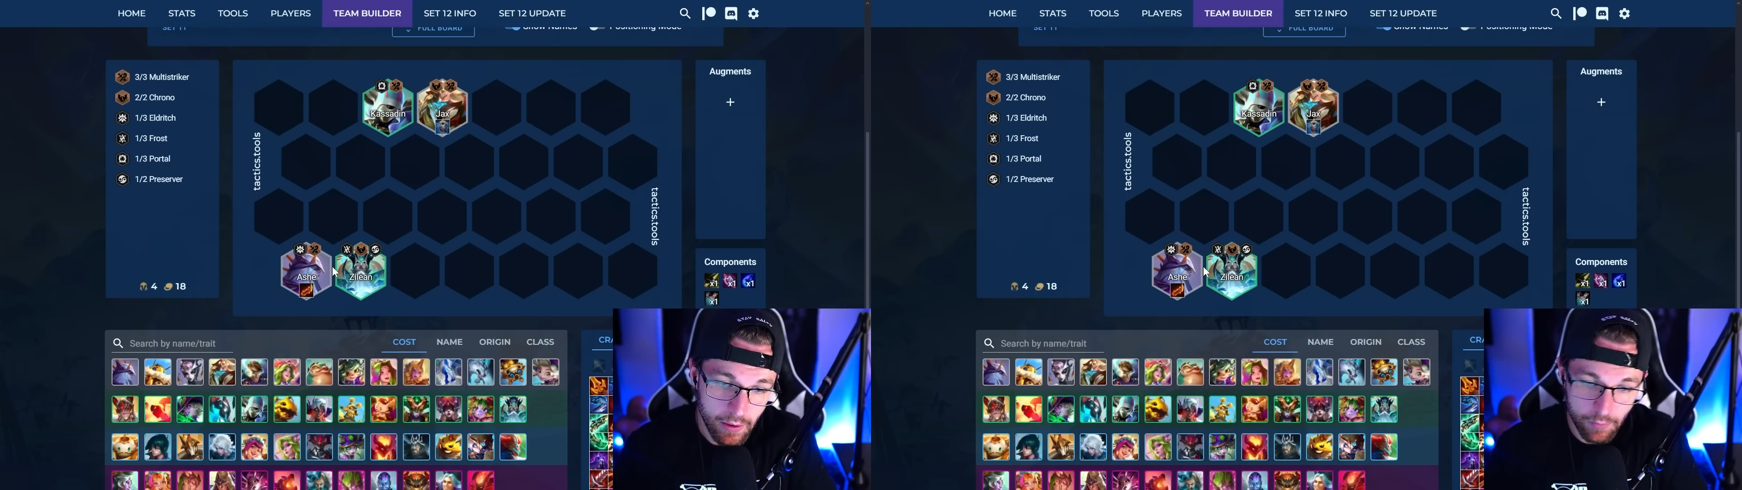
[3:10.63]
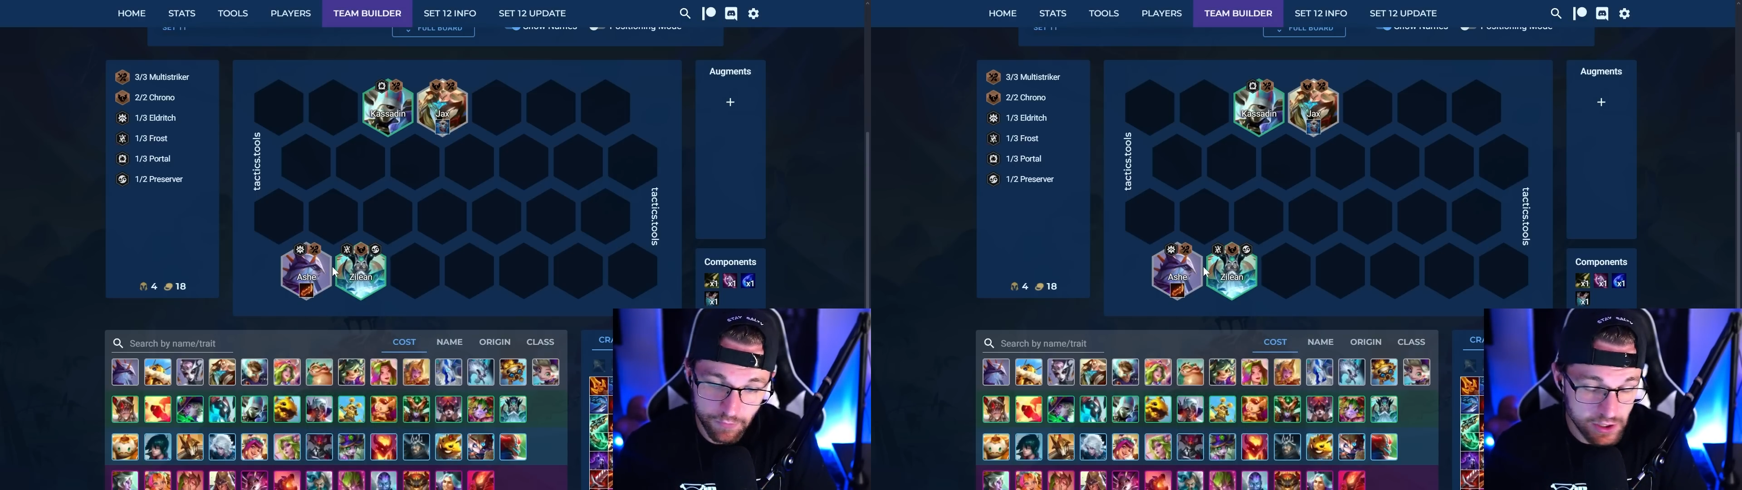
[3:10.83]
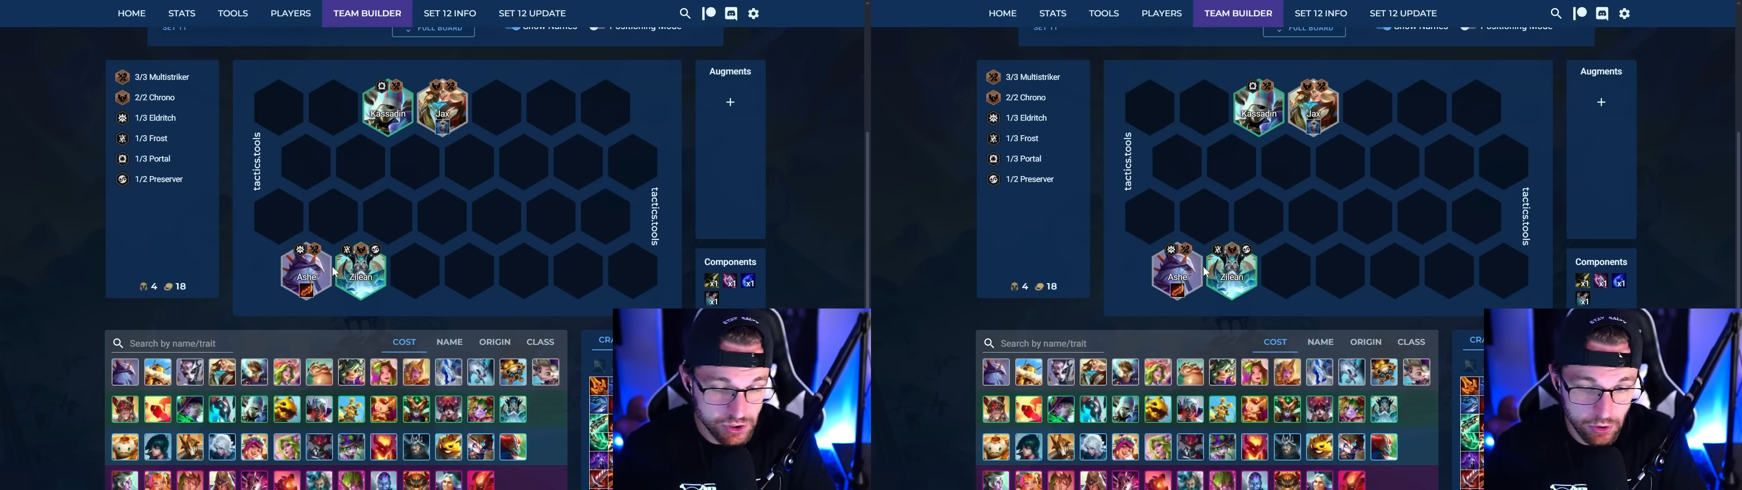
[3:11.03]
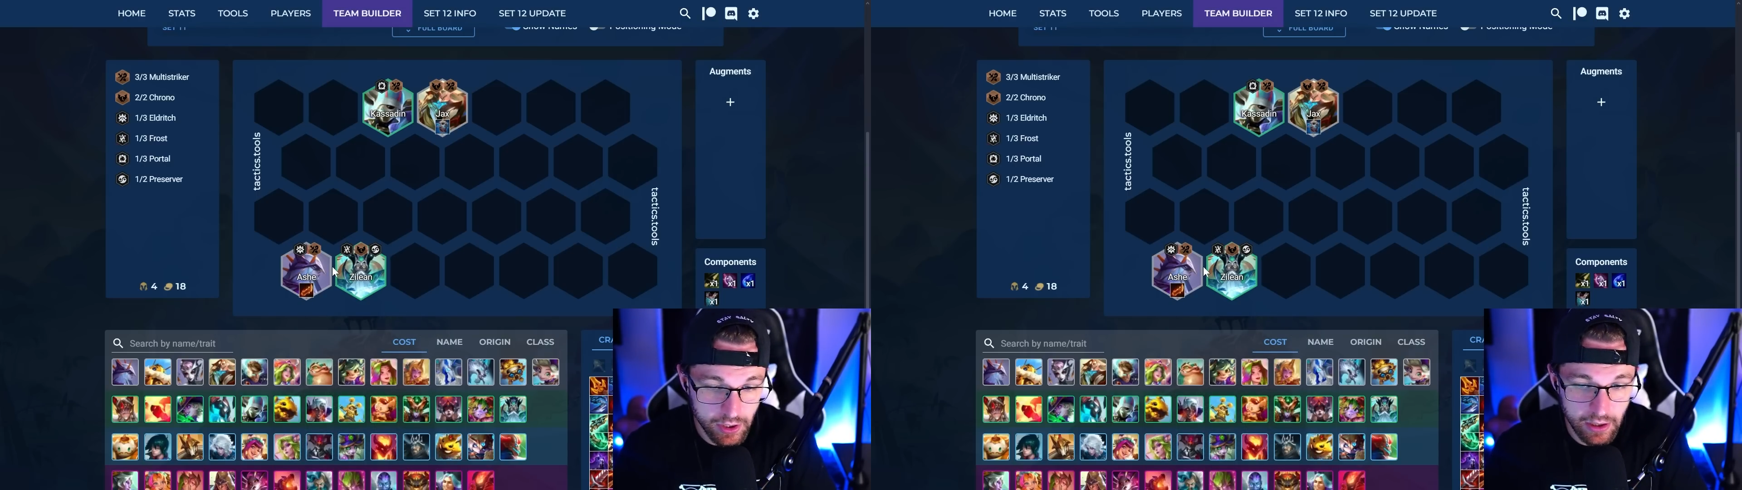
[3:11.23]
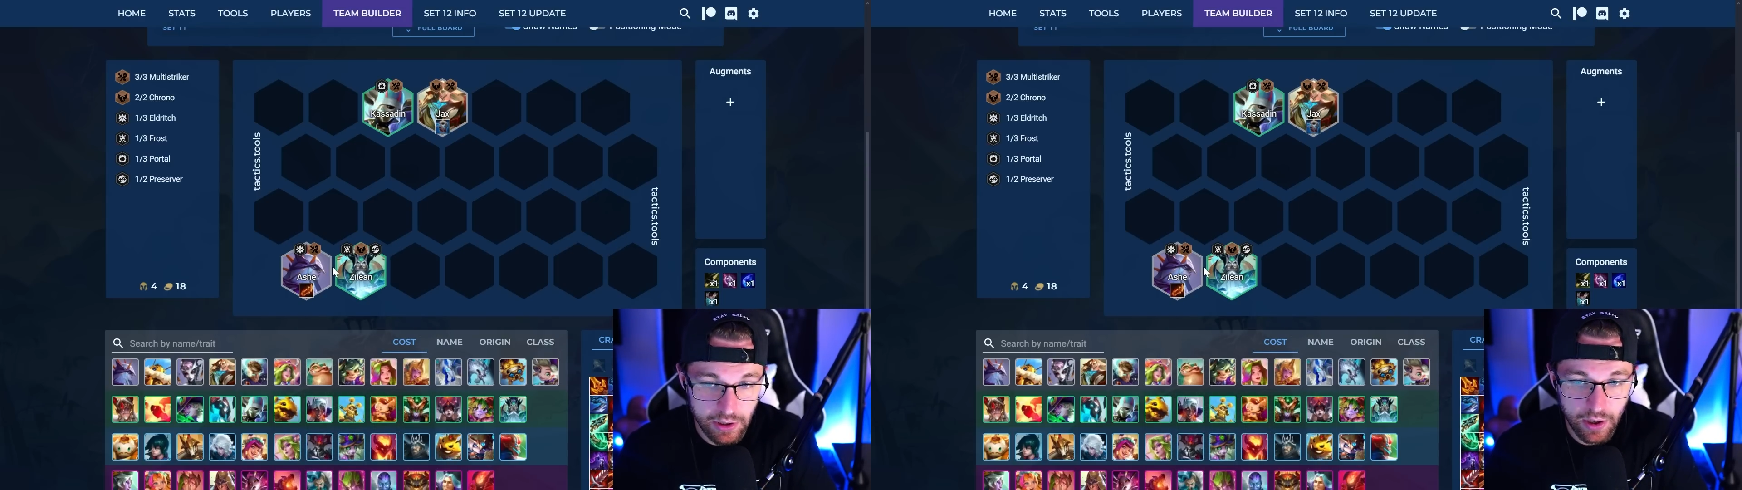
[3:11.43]
Very strong
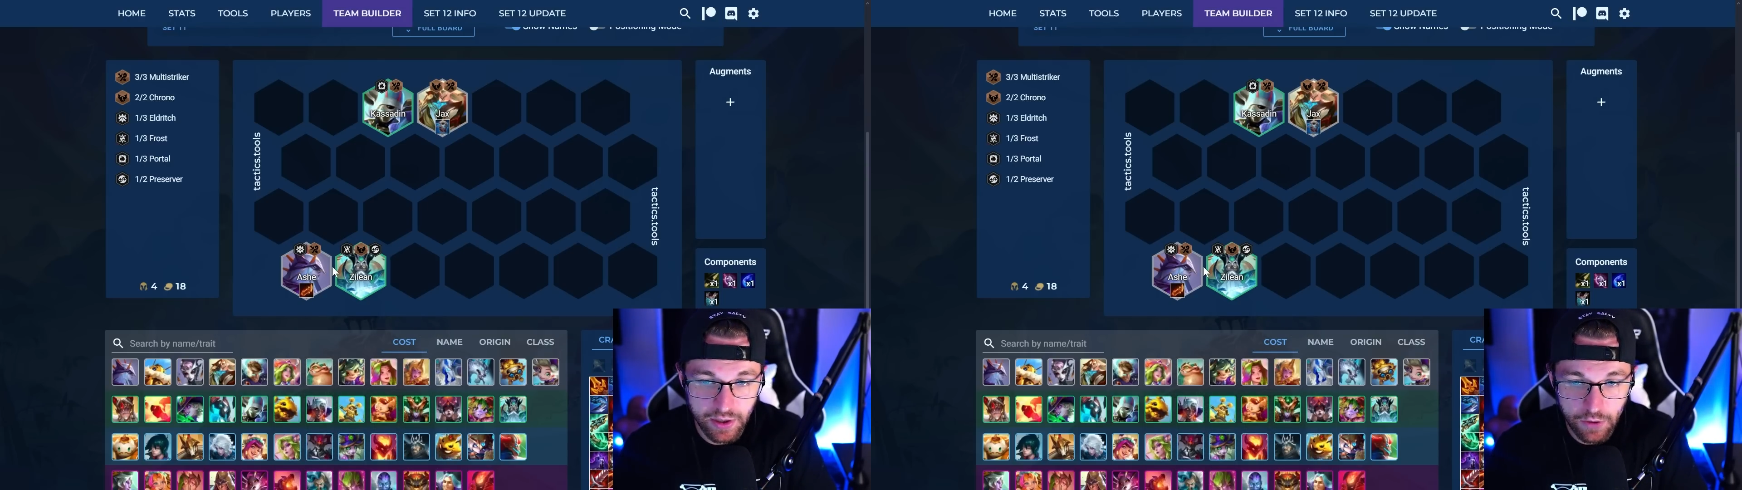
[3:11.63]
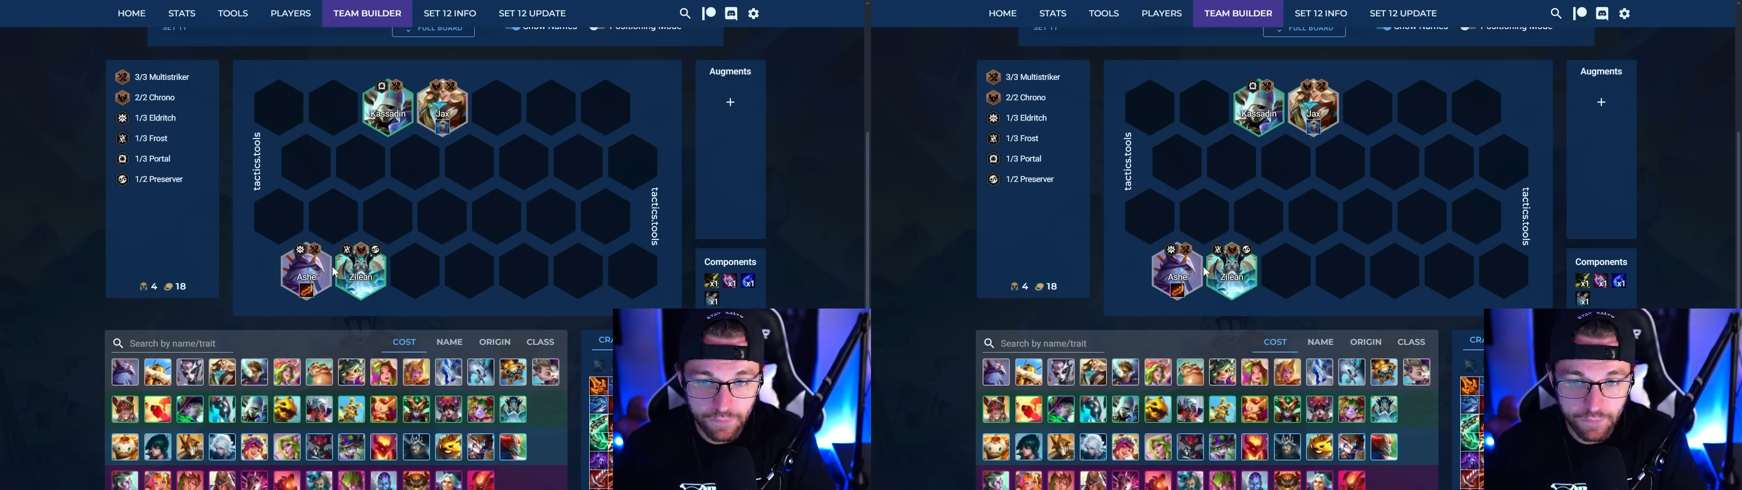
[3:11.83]
carry right now,